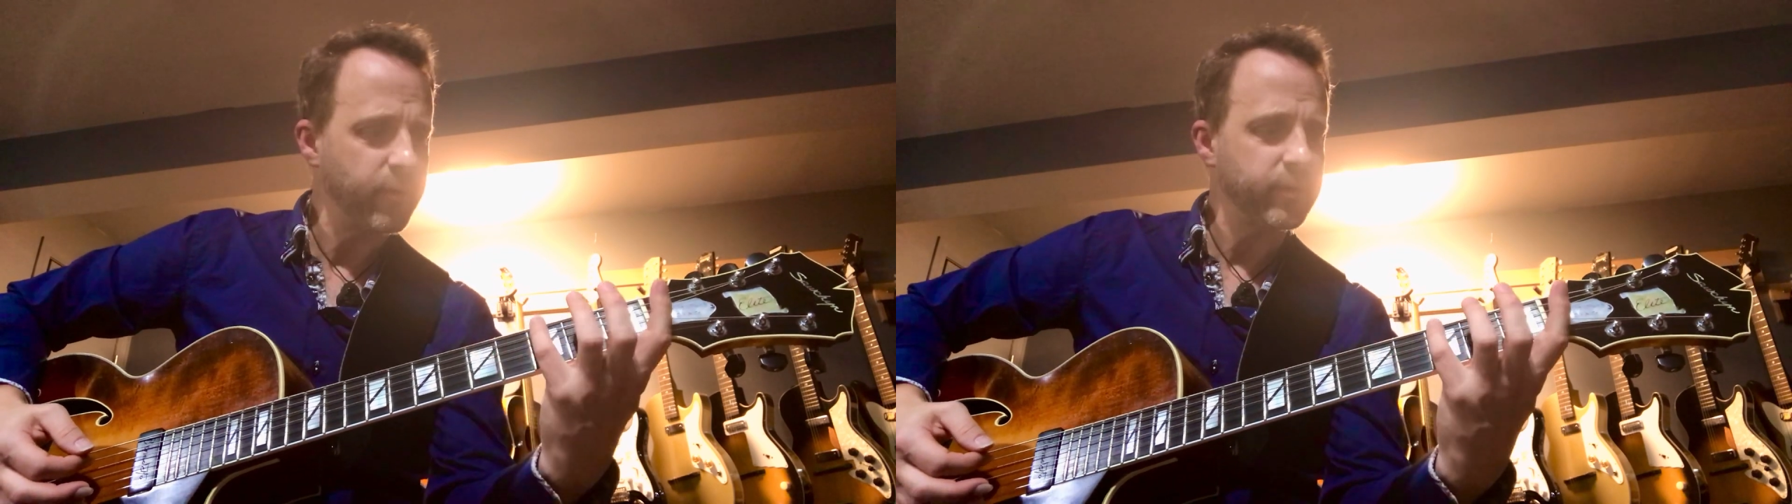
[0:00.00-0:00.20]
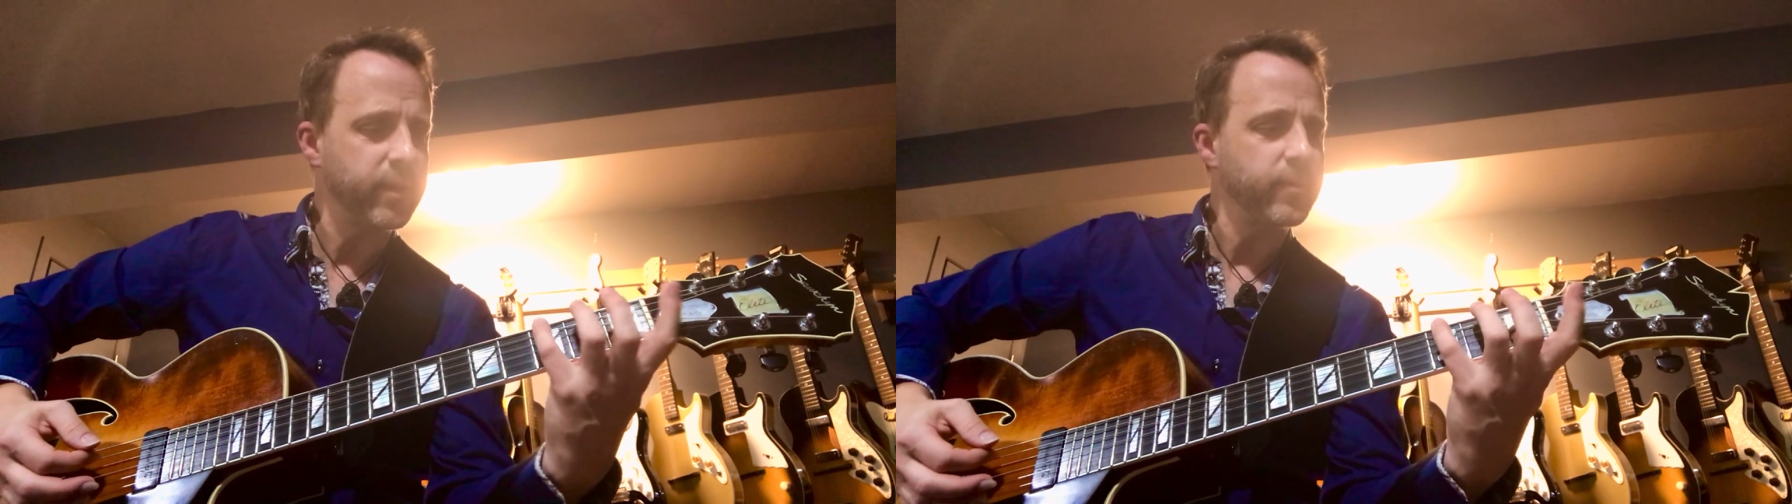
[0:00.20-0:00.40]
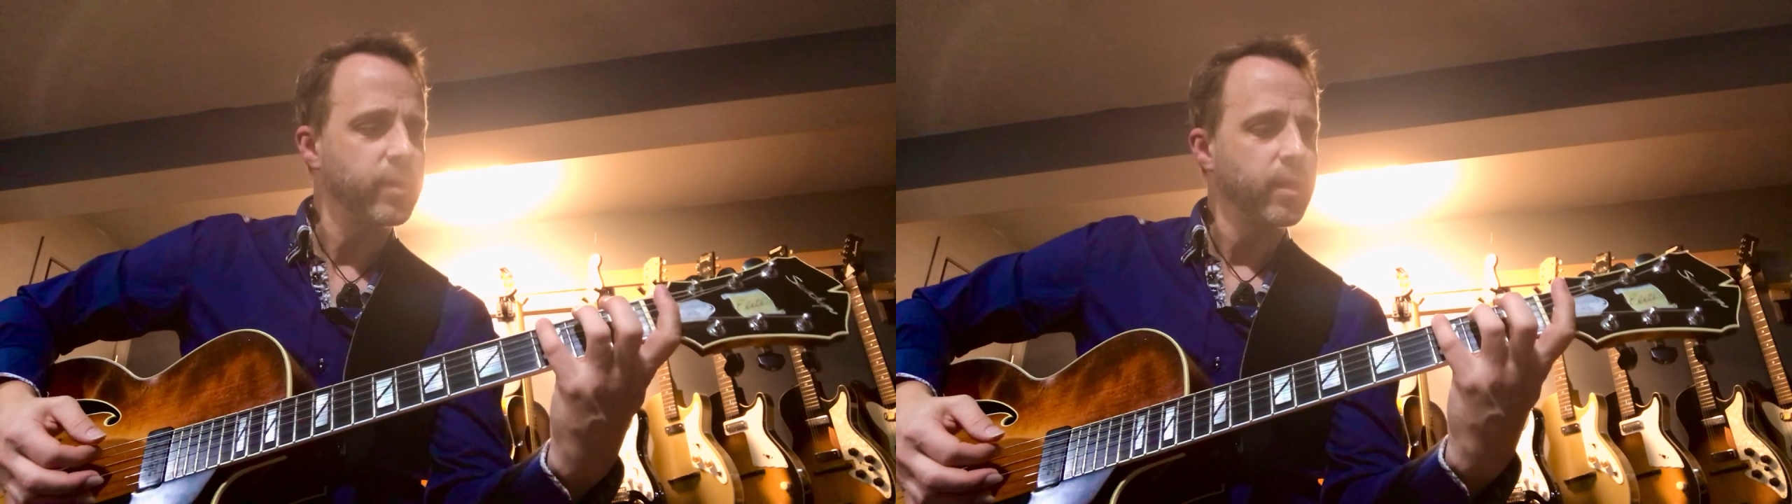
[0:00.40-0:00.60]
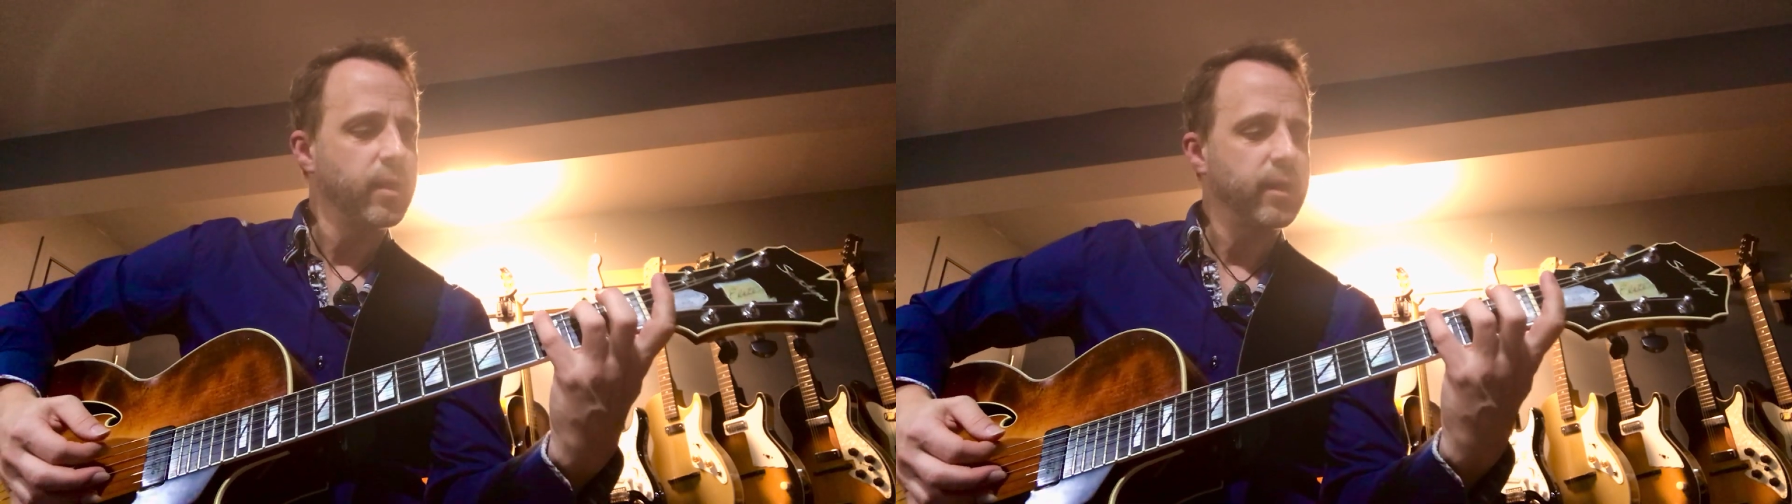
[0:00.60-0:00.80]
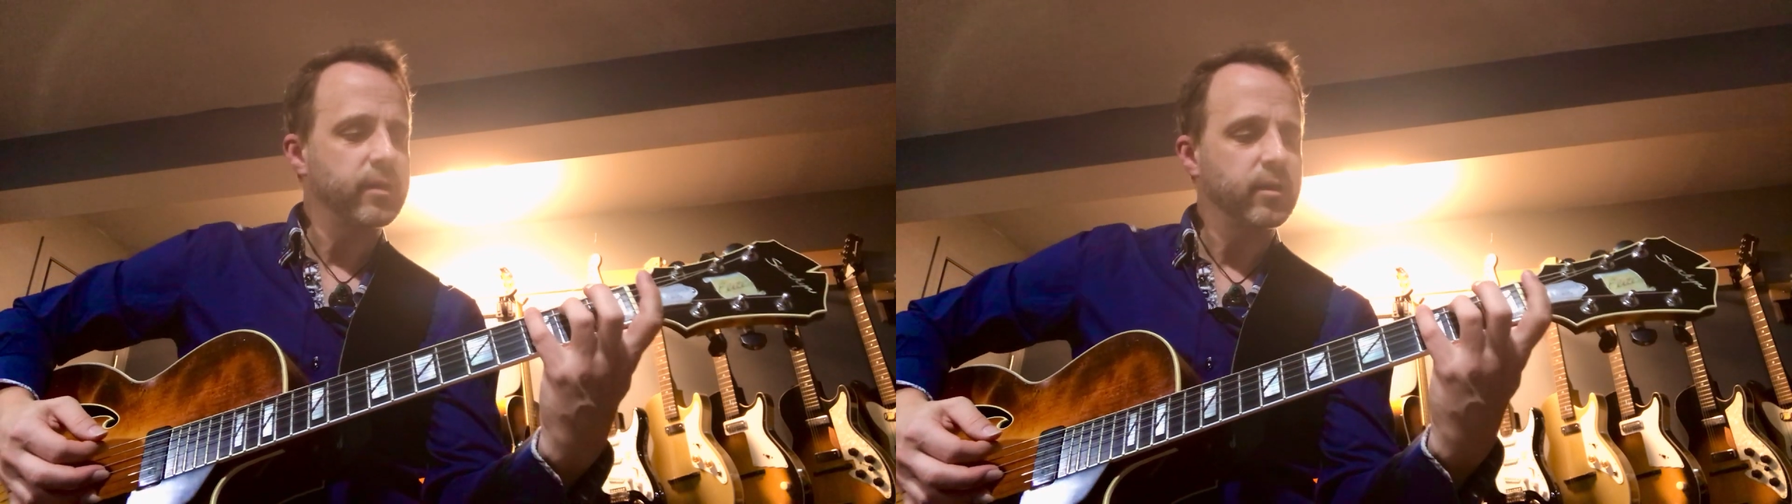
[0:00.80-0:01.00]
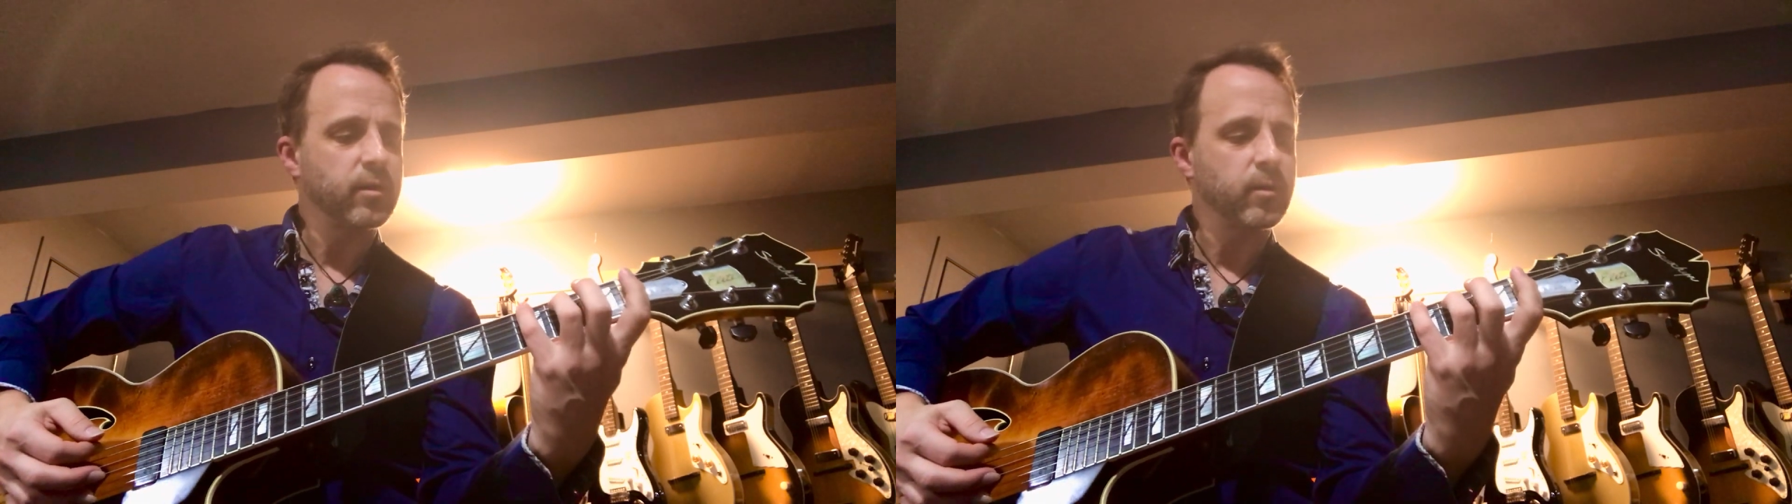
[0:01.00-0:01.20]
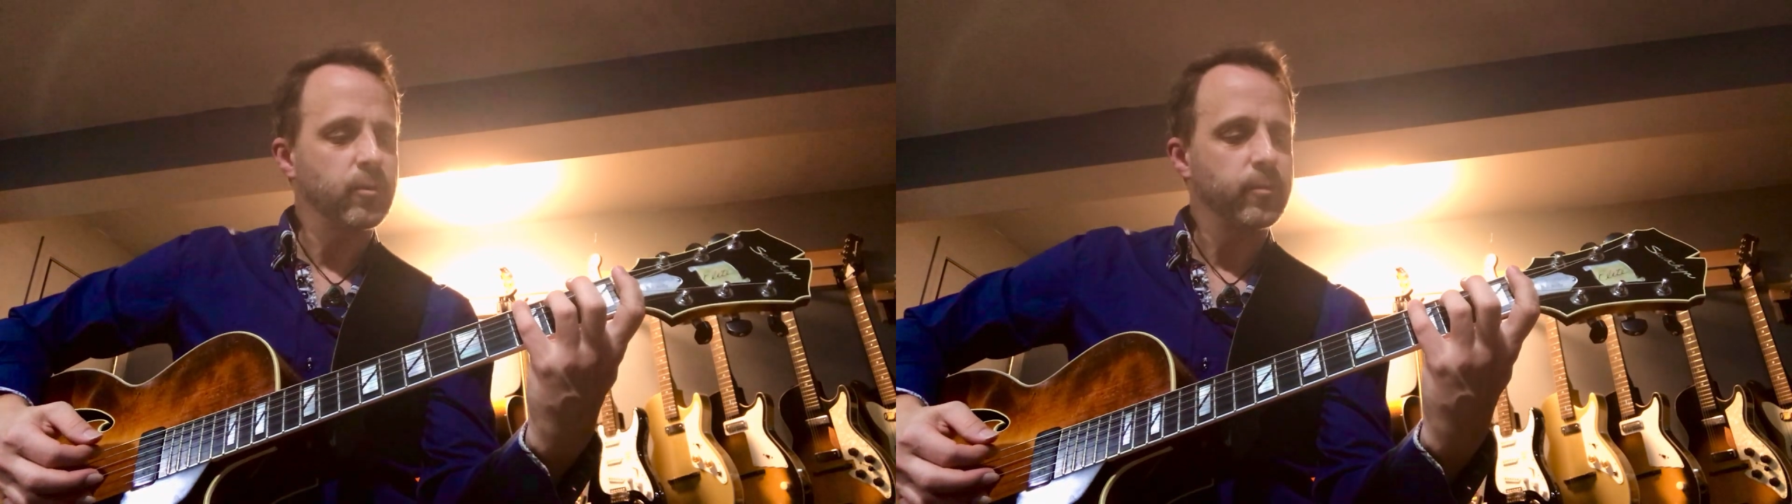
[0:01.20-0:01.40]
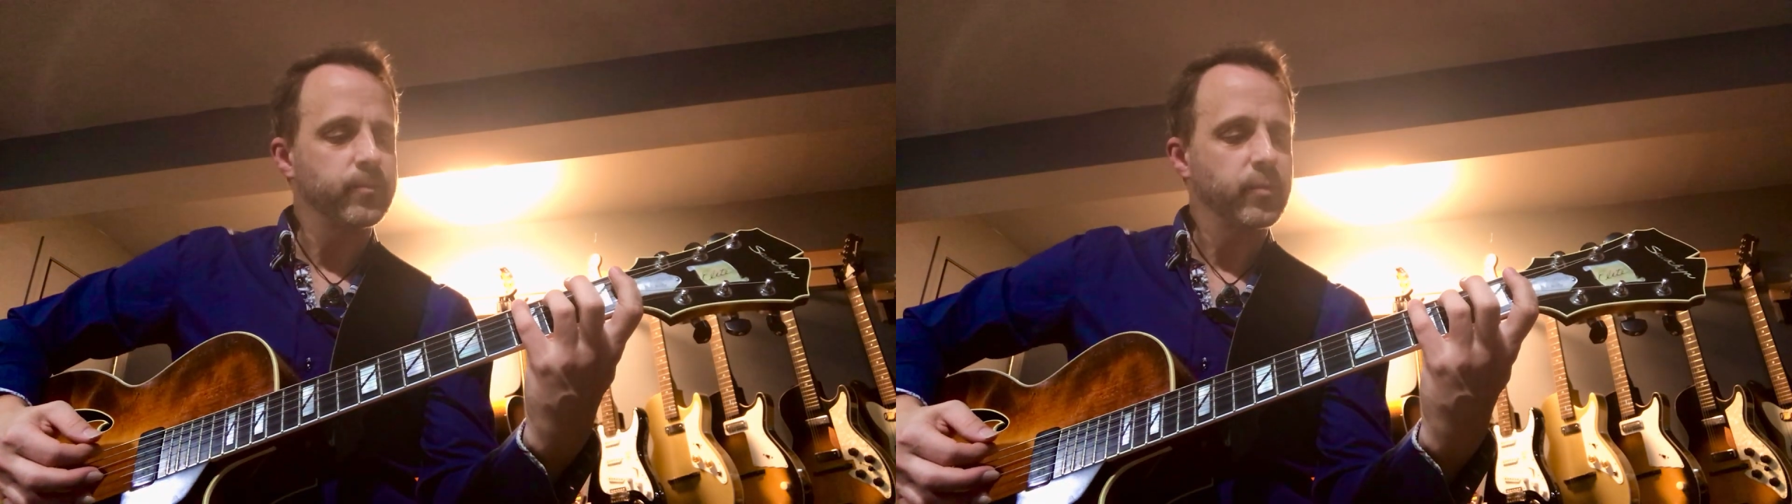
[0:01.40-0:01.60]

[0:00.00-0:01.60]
okay? I can go